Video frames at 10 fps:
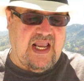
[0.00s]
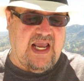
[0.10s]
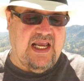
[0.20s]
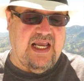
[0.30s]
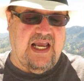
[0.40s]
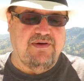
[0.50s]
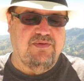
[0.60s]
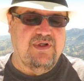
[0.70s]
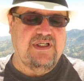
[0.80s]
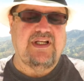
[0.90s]
I
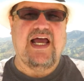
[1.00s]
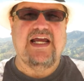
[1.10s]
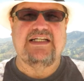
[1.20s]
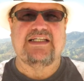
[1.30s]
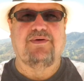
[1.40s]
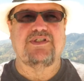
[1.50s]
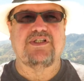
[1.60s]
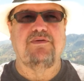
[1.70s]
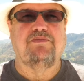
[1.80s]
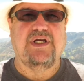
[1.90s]
realize I was
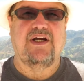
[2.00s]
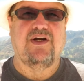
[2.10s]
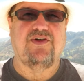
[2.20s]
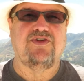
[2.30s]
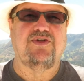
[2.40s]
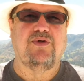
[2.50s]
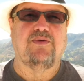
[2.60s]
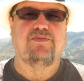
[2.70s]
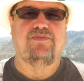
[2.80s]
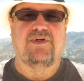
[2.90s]
compared to,
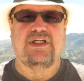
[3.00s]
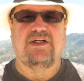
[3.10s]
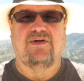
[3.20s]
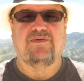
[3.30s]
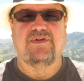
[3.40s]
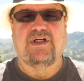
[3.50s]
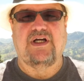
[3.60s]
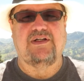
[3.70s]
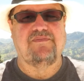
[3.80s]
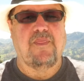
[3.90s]
a, you know,
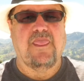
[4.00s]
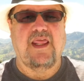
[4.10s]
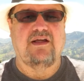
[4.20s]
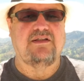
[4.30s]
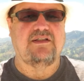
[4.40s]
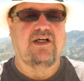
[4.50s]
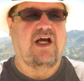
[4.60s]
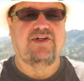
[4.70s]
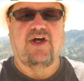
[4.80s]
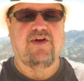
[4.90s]
a, a,
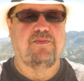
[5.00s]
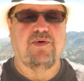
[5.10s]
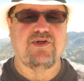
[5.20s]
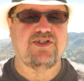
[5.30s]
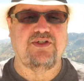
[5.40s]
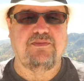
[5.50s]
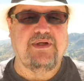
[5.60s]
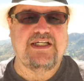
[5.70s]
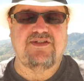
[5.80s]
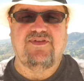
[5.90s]
another person who
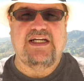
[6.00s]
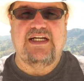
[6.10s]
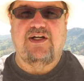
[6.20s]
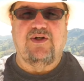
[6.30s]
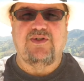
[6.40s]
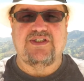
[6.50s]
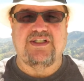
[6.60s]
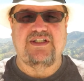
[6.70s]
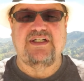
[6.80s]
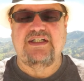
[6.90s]
makes videos,
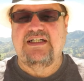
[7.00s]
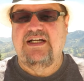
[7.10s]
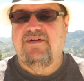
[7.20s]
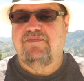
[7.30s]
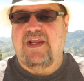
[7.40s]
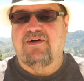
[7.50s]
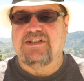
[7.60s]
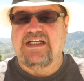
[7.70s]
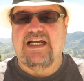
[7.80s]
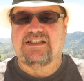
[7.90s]
and I
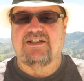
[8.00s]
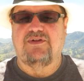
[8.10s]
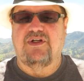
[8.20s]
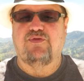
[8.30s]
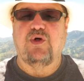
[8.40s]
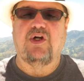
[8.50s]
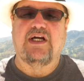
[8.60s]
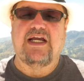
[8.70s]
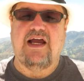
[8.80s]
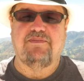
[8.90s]
was asked if we were
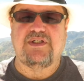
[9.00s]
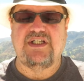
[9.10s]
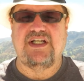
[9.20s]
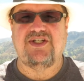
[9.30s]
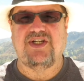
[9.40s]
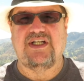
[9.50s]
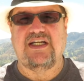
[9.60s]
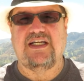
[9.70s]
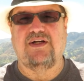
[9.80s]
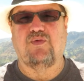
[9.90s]
in competition
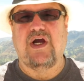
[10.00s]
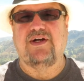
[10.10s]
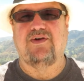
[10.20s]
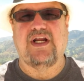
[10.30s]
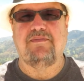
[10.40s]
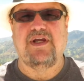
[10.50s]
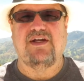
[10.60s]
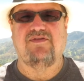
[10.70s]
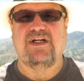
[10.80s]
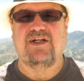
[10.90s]
and why don't I
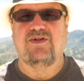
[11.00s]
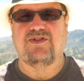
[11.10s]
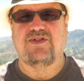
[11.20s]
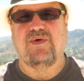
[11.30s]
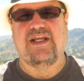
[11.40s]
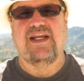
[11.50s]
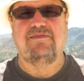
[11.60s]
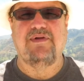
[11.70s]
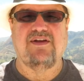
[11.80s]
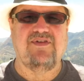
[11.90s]
make videos the way they
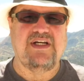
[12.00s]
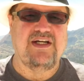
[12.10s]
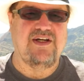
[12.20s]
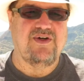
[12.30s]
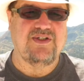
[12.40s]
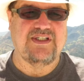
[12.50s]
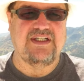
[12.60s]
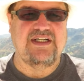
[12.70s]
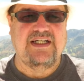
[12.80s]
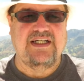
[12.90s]
make videos, and